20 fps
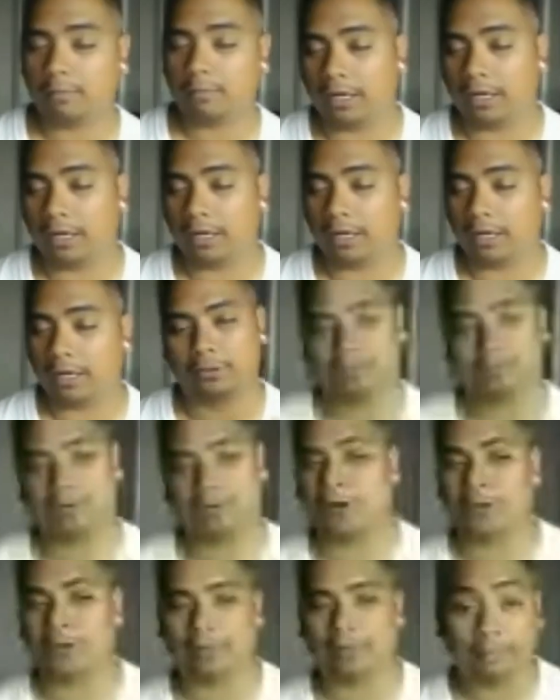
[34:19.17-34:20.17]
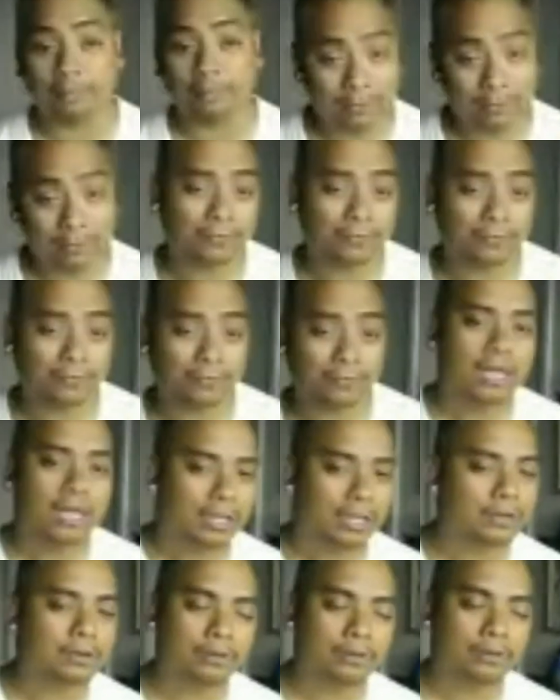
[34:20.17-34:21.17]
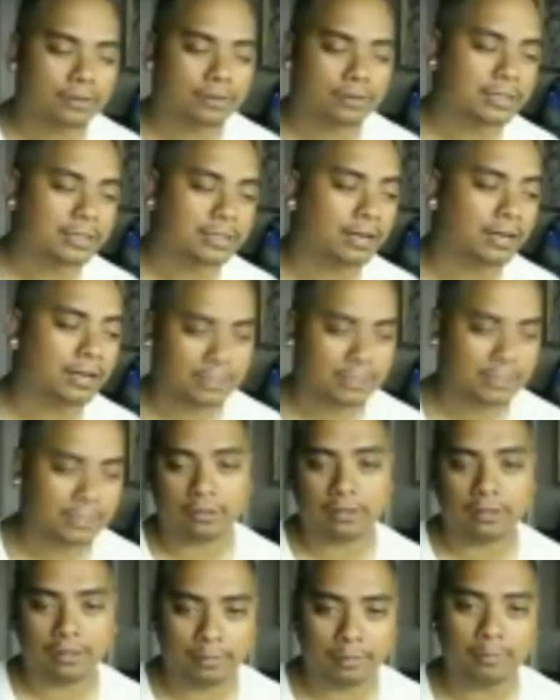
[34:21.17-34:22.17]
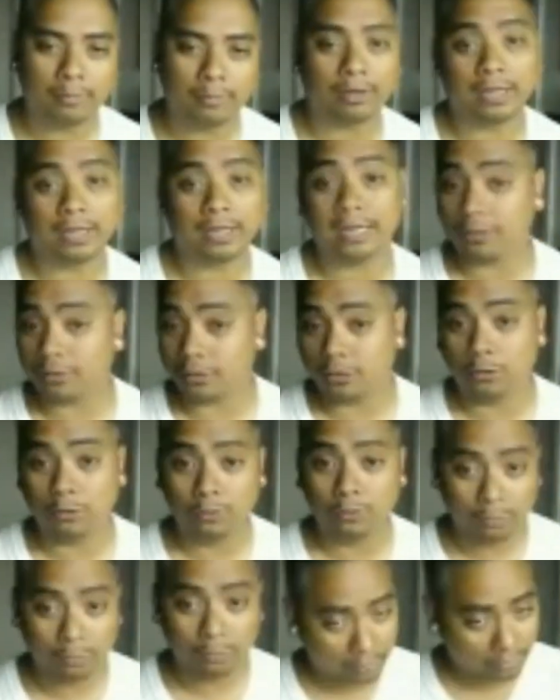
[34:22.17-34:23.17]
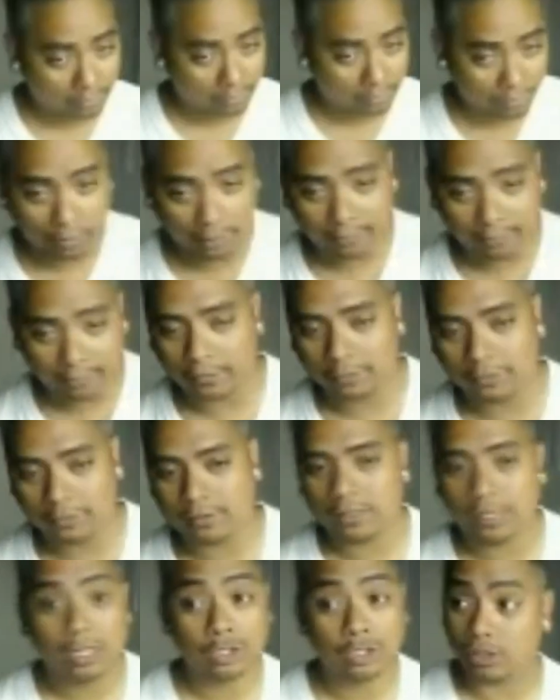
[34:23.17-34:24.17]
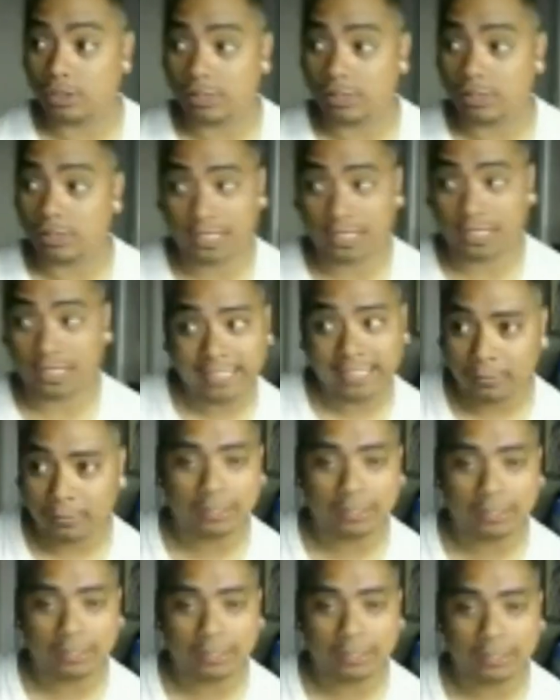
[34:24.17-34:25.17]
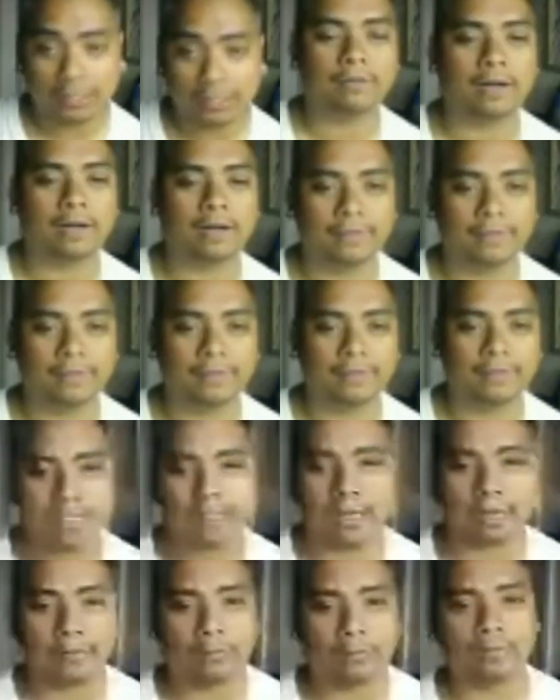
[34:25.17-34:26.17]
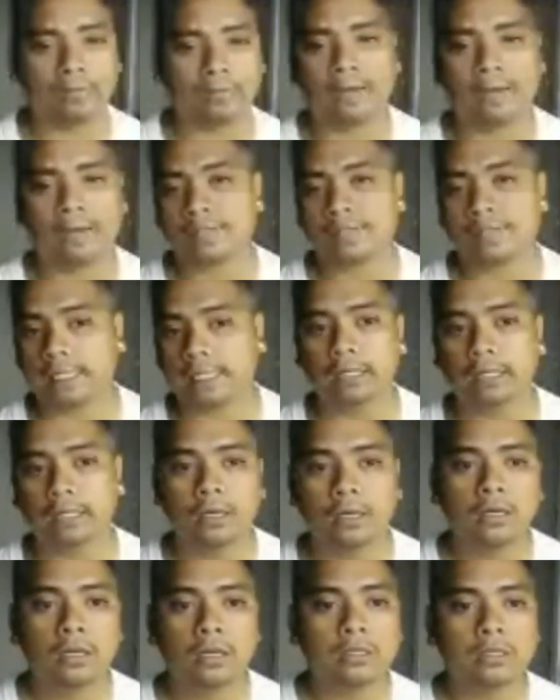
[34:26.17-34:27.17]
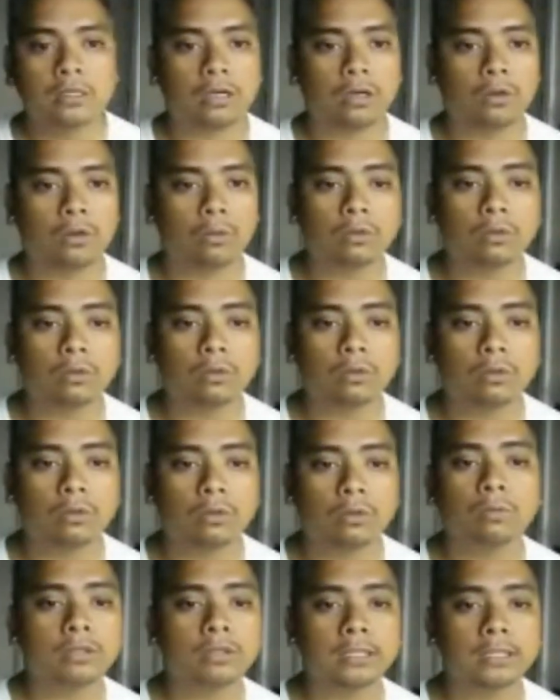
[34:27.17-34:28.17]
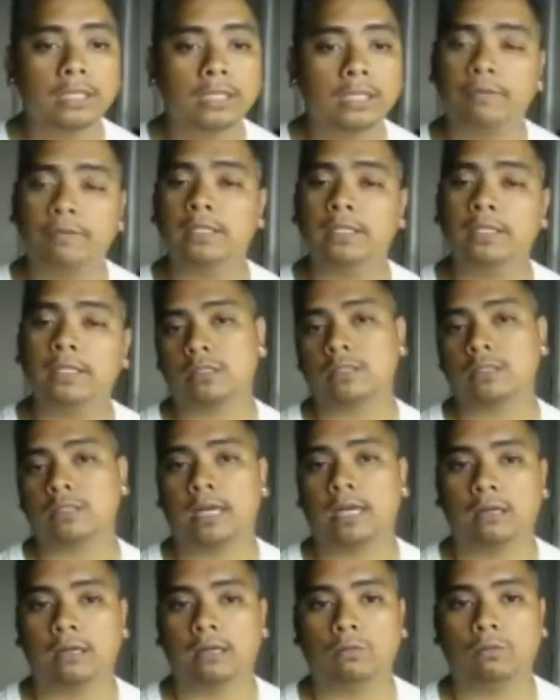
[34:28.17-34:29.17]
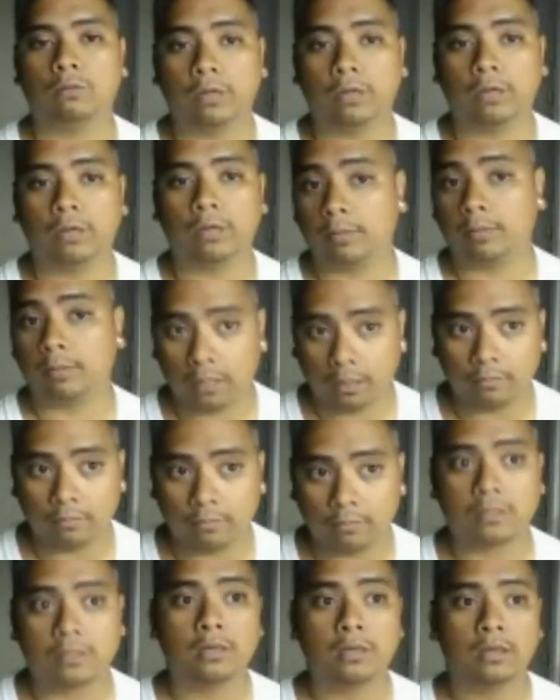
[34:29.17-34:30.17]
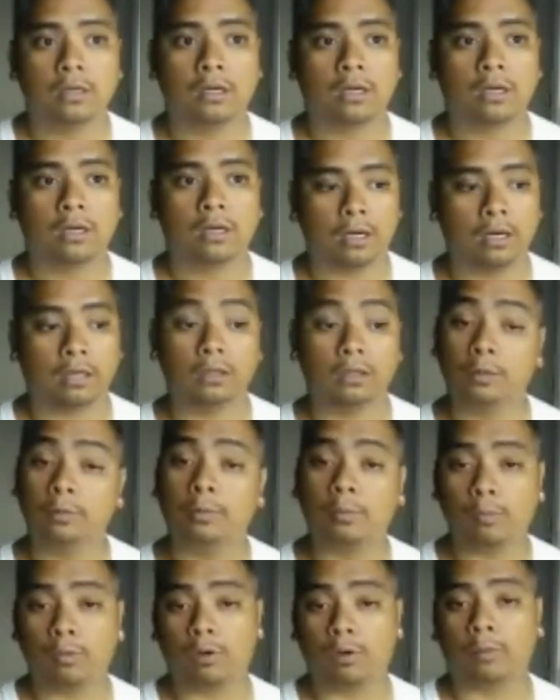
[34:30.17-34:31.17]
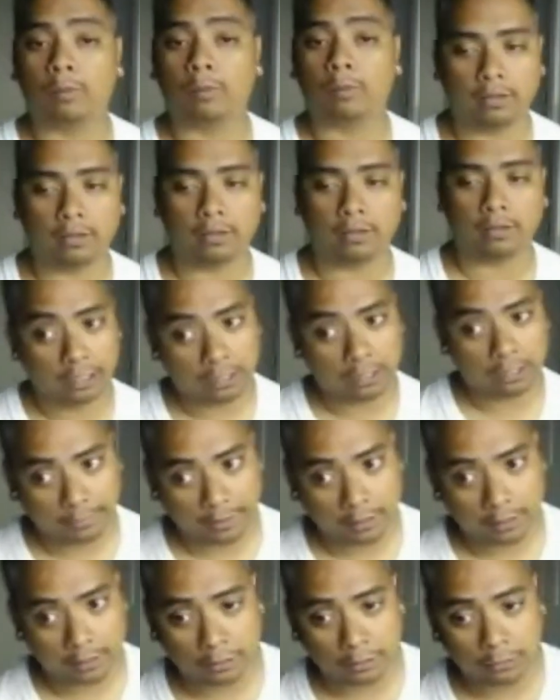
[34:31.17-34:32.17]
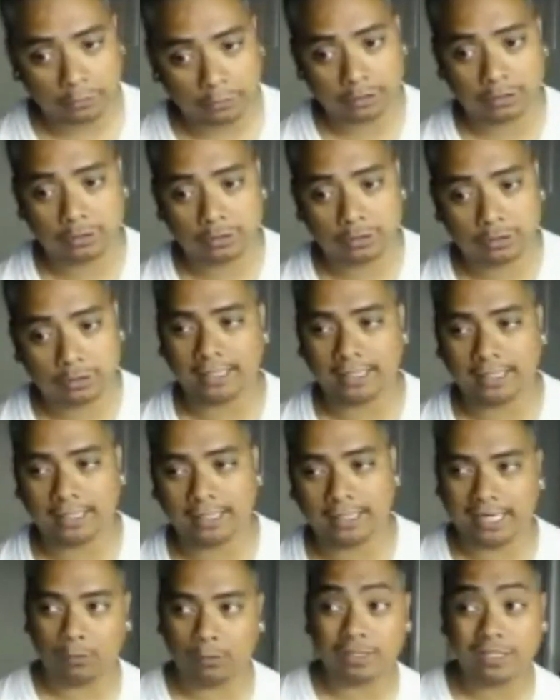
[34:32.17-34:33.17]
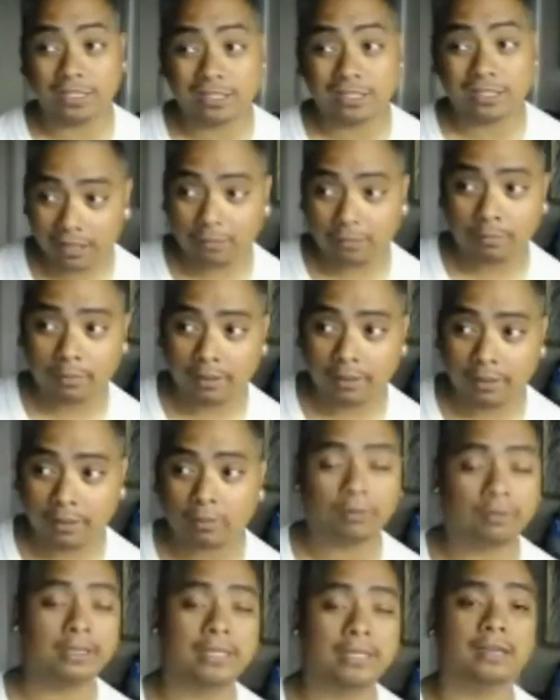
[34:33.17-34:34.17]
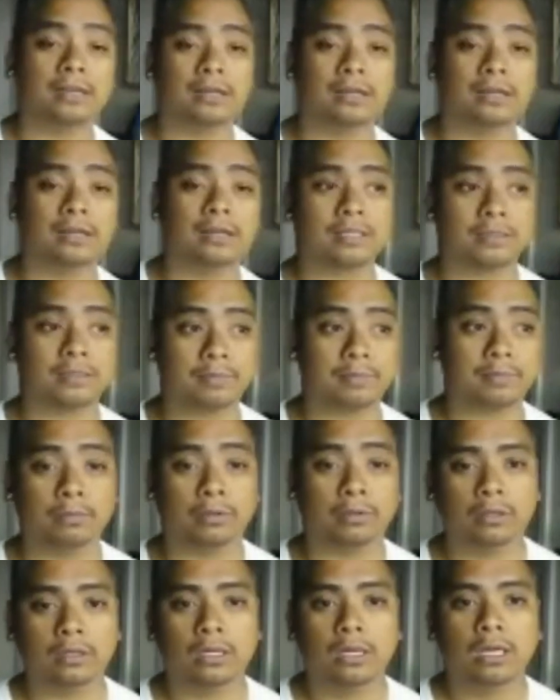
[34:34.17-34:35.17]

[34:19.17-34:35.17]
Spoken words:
I don't know what they're gonna call it, but there's talks that they're gonna be bringing out 2 new iPhones, just like they did with the iPhone 5S and the iPhone 5C. So we'll definitely touch on that when it becomes a little bit more apparent and coming close to that day, which is going to be probably September.